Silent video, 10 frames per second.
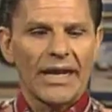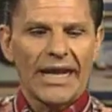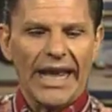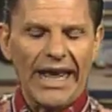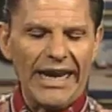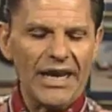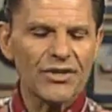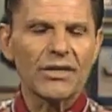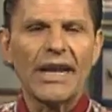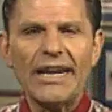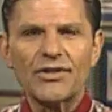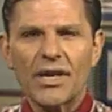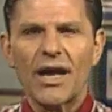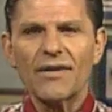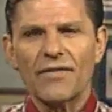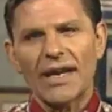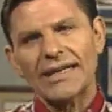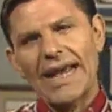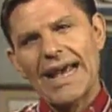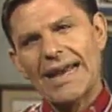And each
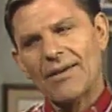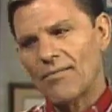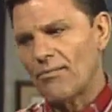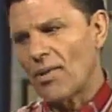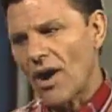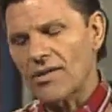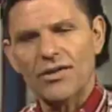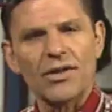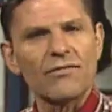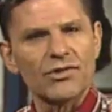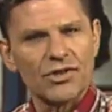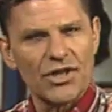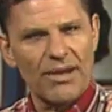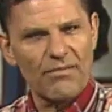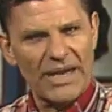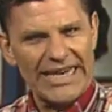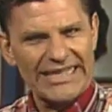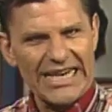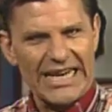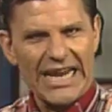convict had a partner that was a
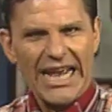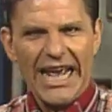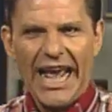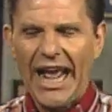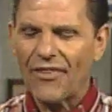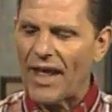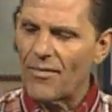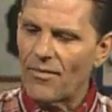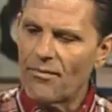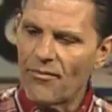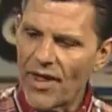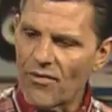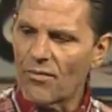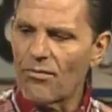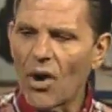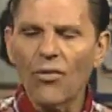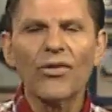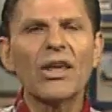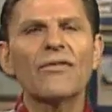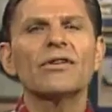chimpanzee. And they were
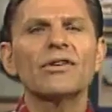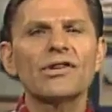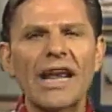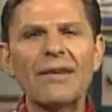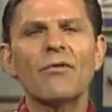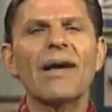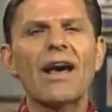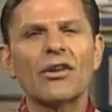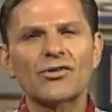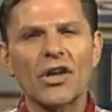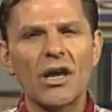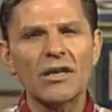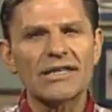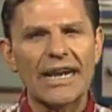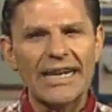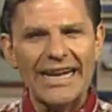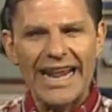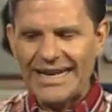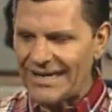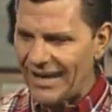both given the same amount of drugs, and then
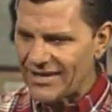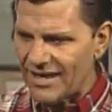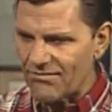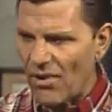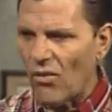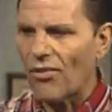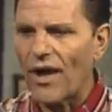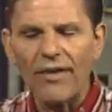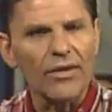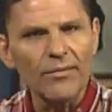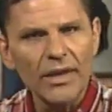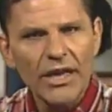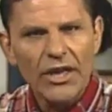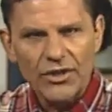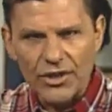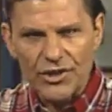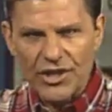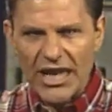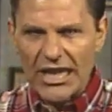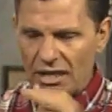they tested both of them to
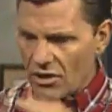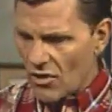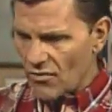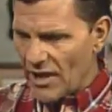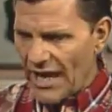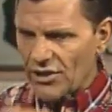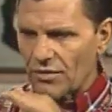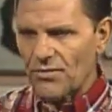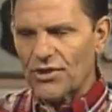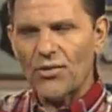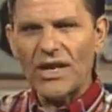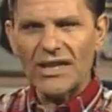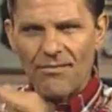see the correlation between the